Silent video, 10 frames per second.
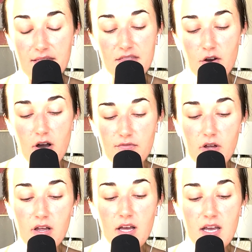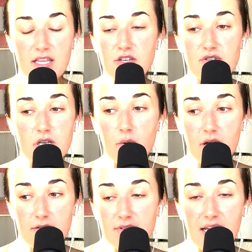They're awful. And they're so
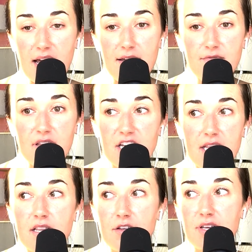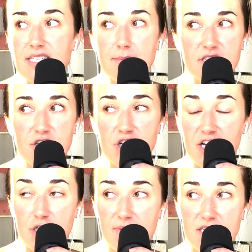I feel like they literally typed into
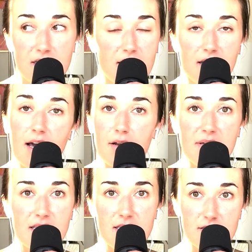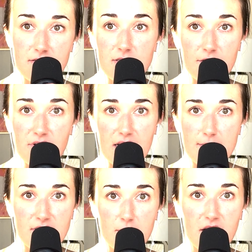ChatGPT, like how to make these different
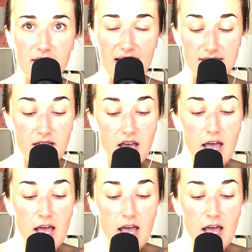names of the podcasts.